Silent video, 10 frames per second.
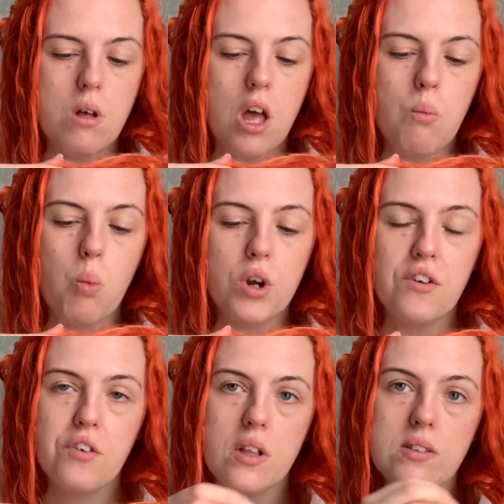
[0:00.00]
and what it
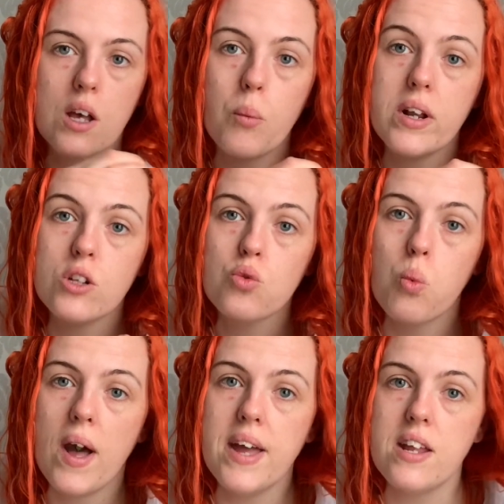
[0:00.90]
feels like when it's
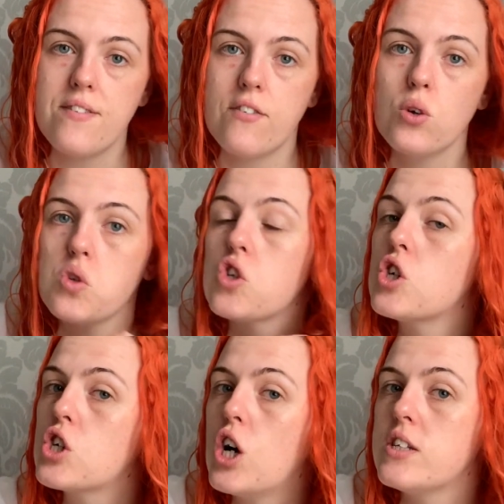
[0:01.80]
wet, and if I've used a
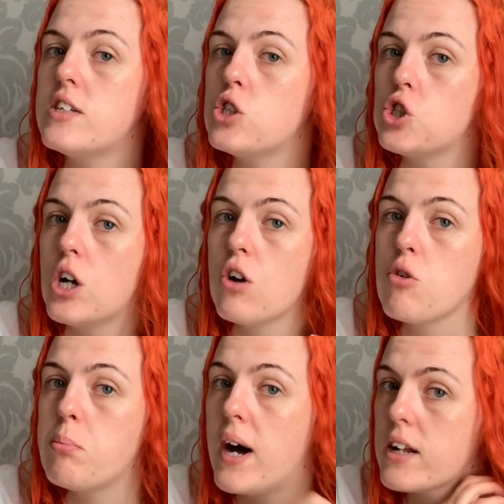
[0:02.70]
good conditioner or a
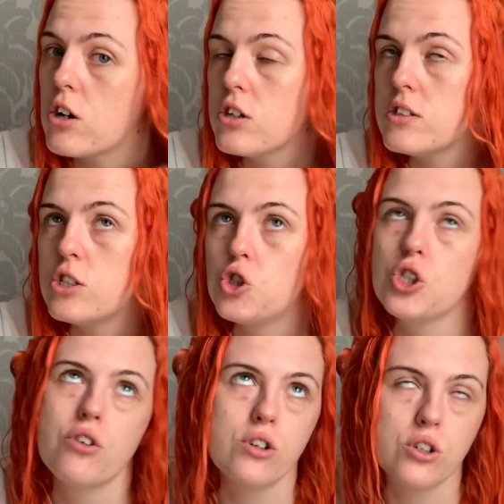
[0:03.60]
bad
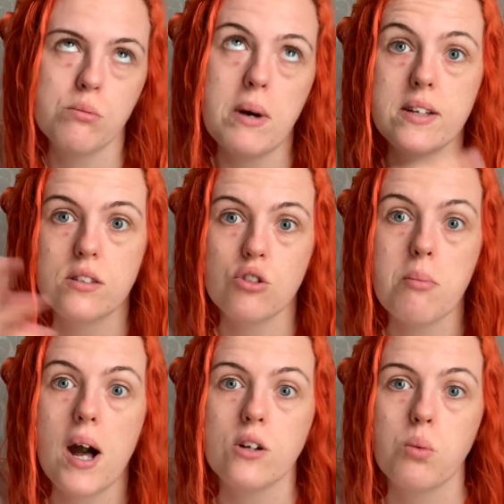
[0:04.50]
conditioner or a good mask or a
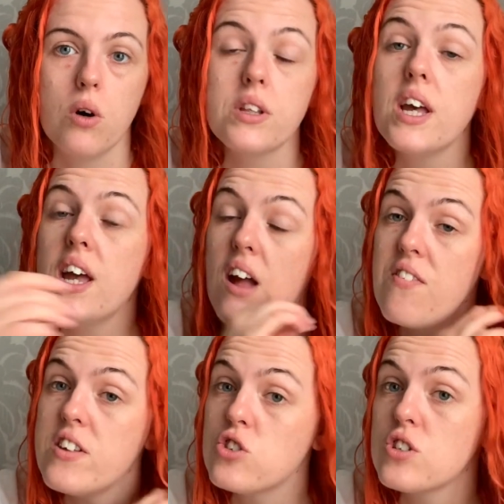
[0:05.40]
bad one, and
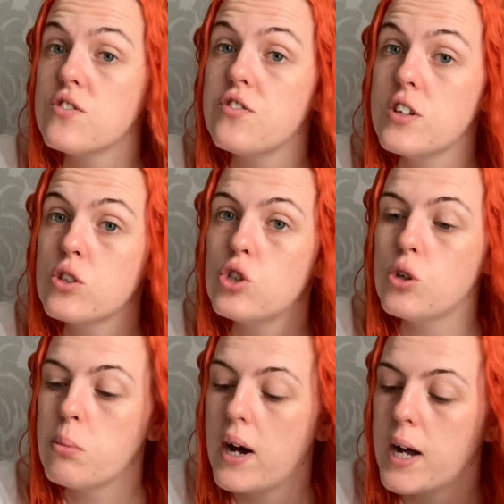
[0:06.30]
this doesn't feel too
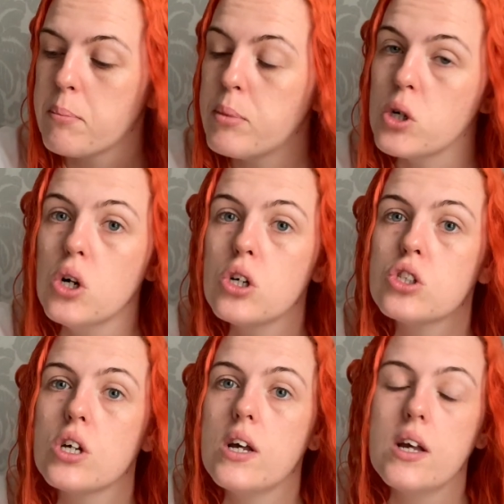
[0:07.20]
bad.
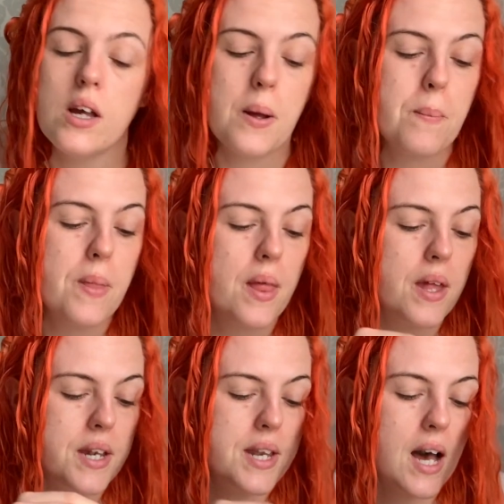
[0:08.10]
But
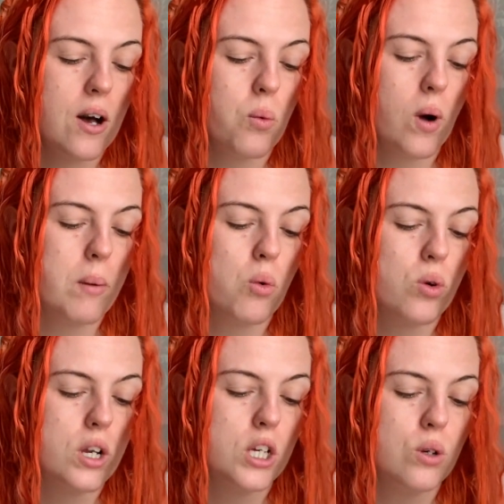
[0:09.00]
now I'm going
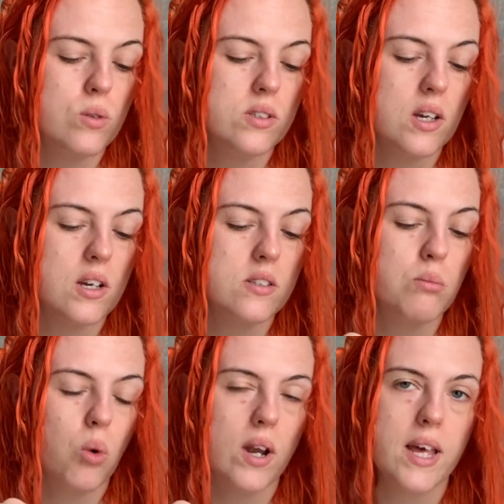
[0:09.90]
to use it as
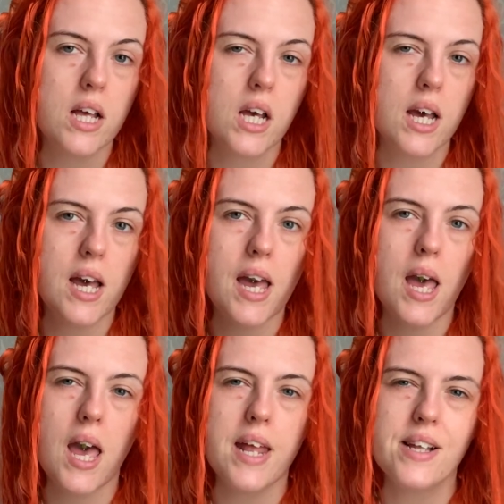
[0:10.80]
more like
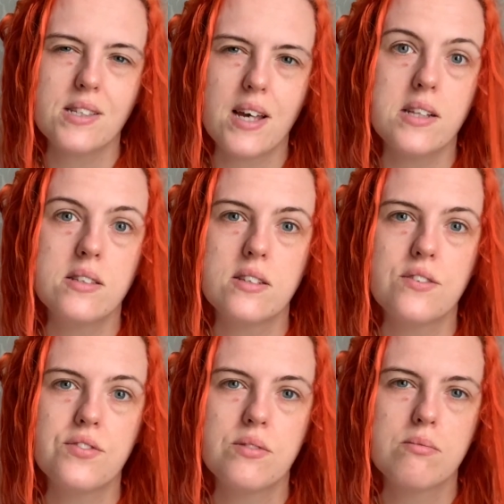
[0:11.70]
an
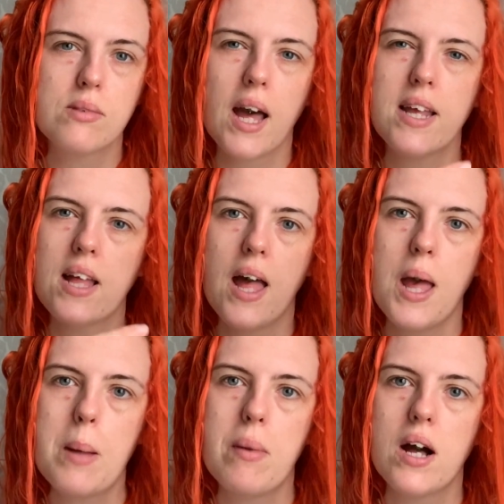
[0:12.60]
intensive kind of
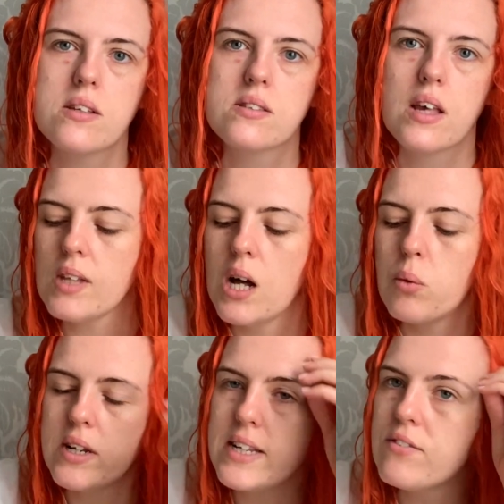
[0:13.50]
hair mask. I
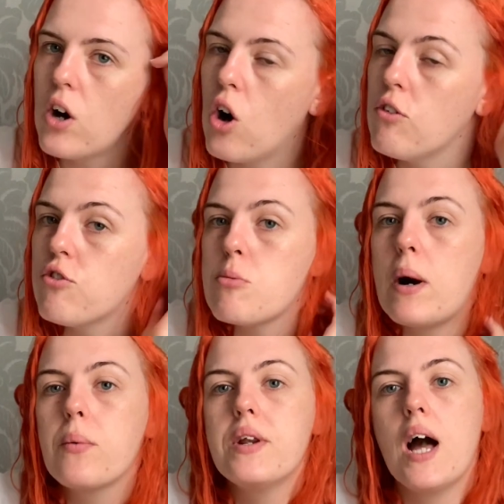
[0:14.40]
want to leave it on for
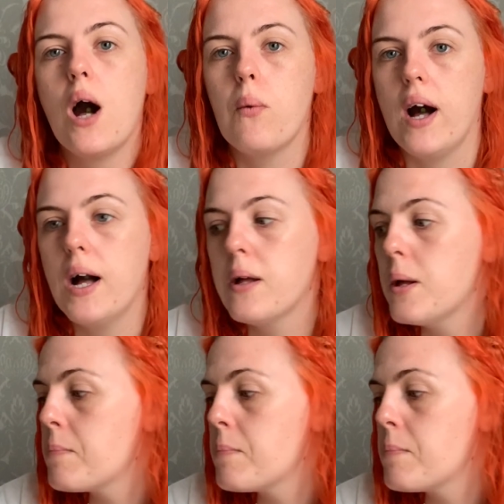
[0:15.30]
about an hour,